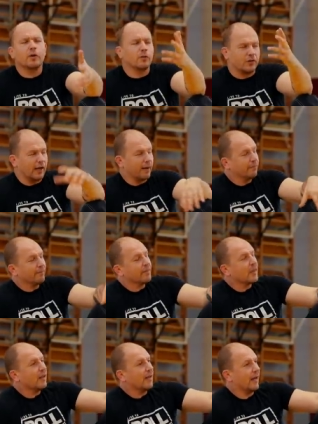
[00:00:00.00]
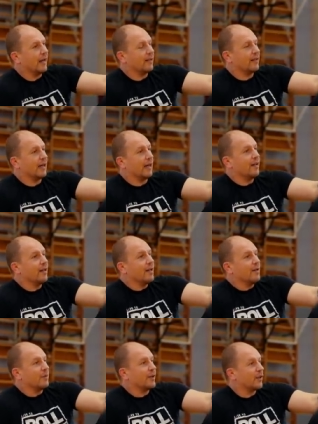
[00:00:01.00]
views, yeah. And uh,
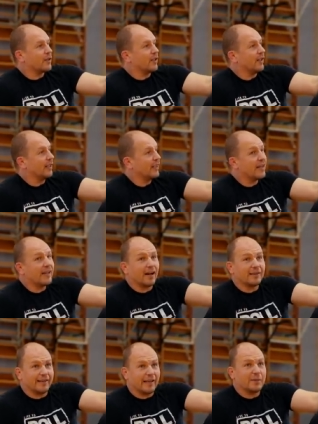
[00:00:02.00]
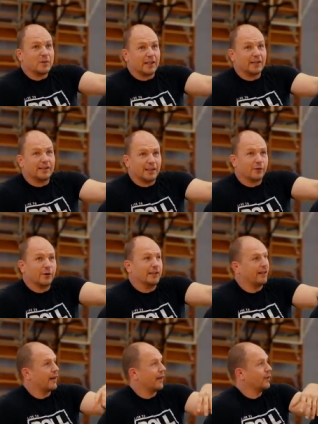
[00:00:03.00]
because he got them said it
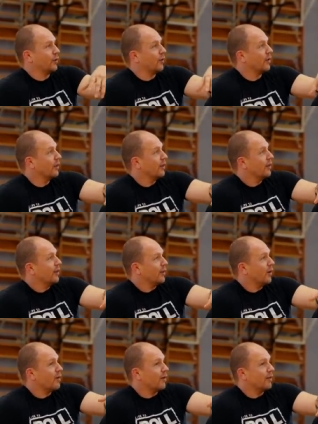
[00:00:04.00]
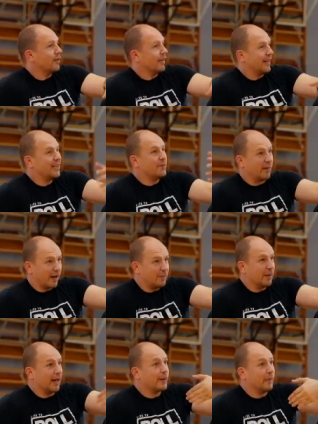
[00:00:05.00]
differently than I do. You know, he's my
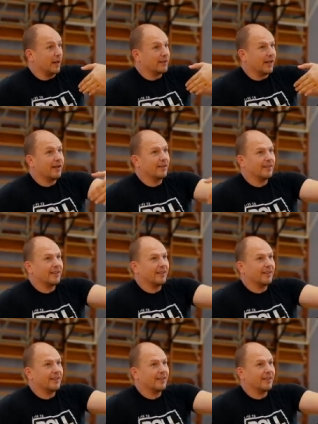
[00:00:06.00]
black belt, yeah?